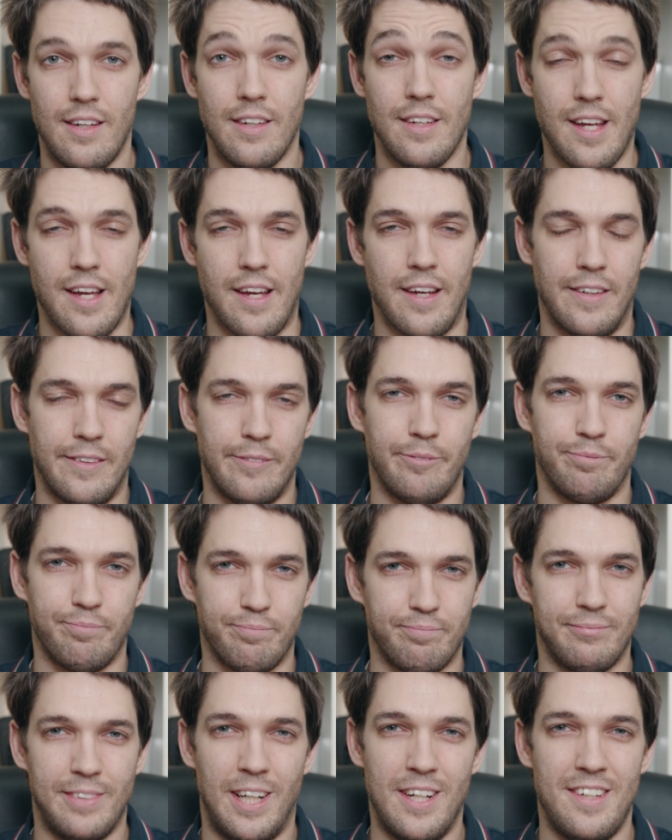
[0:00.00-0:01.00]
Yeah.
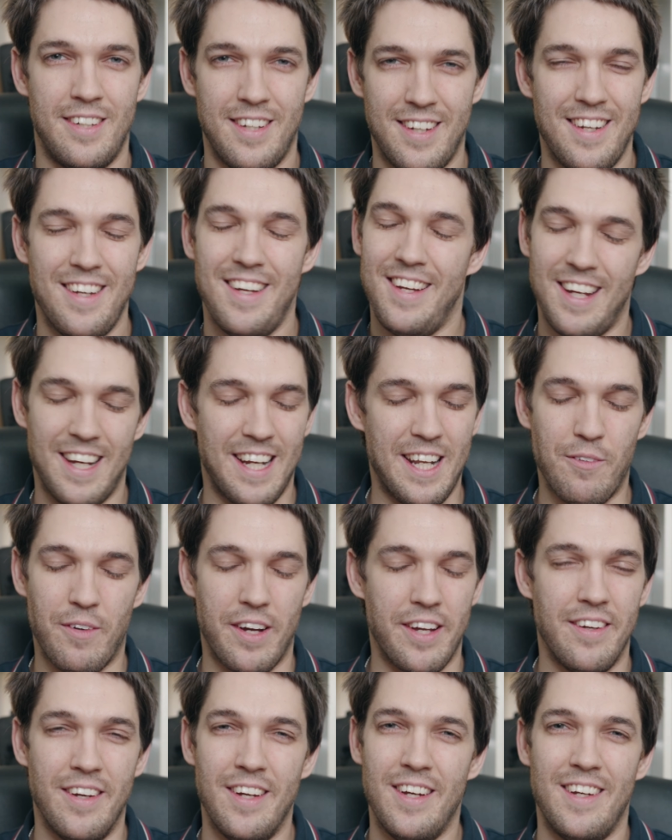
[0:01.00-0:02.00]

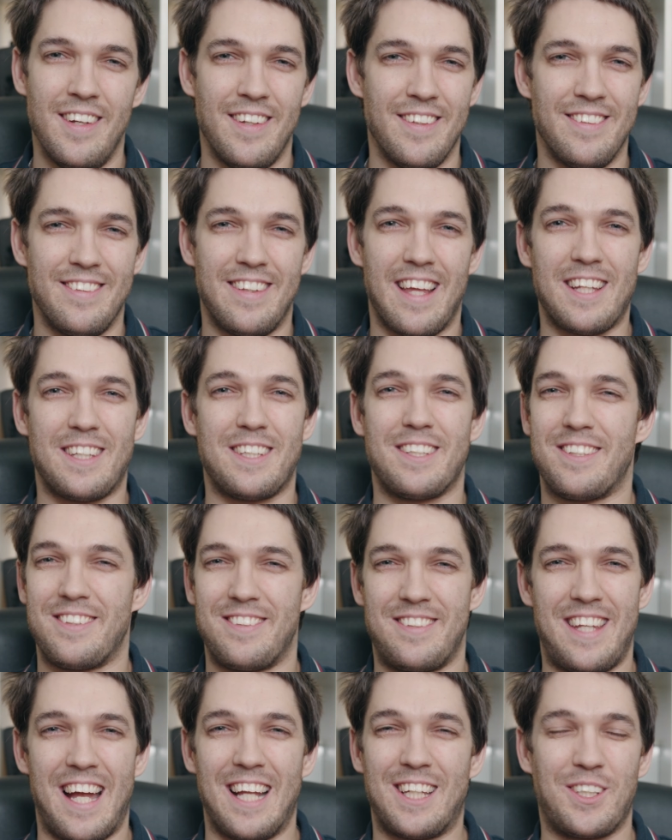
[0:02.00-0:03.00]
Anyway, that's
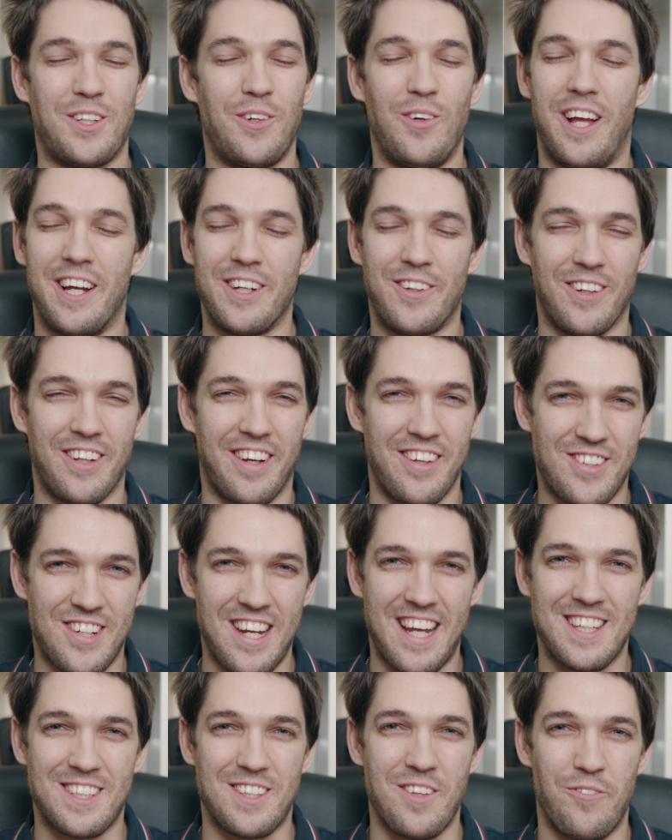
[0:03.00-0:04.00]
all I got a
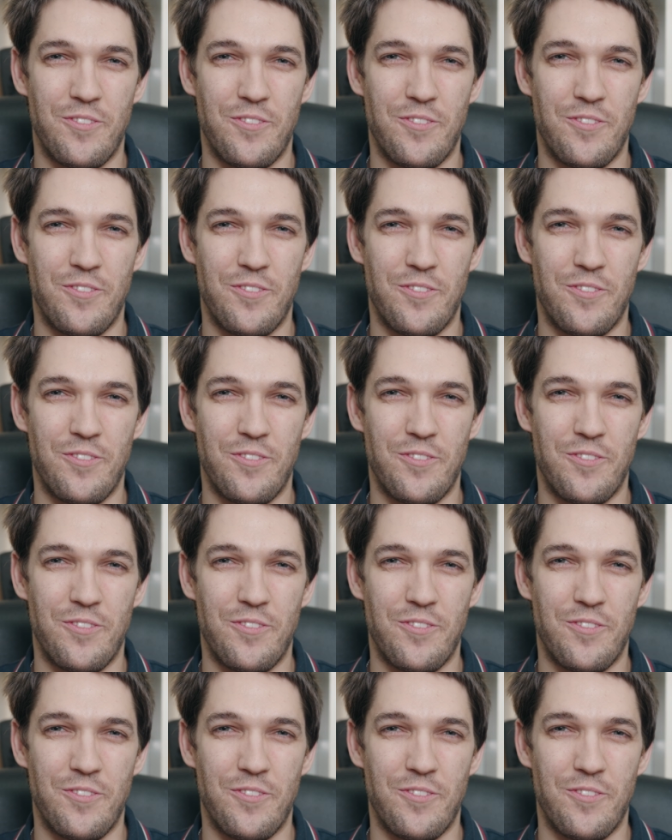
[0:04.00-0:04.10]
chance to